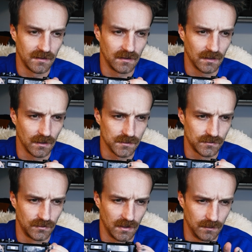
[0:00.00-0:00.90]
think it goes
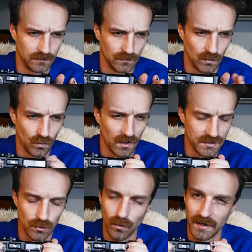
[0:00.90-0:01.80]
from
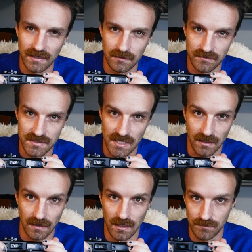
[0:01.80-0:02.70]
1/20th of a
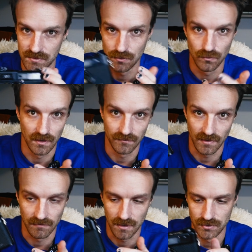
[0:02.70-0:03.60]
second up to
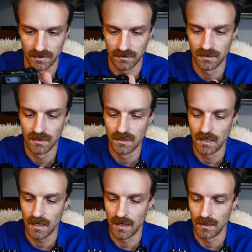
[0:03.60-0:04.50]
1/500th.
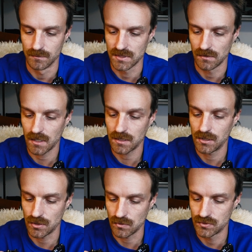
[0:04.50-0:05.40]
So not a huge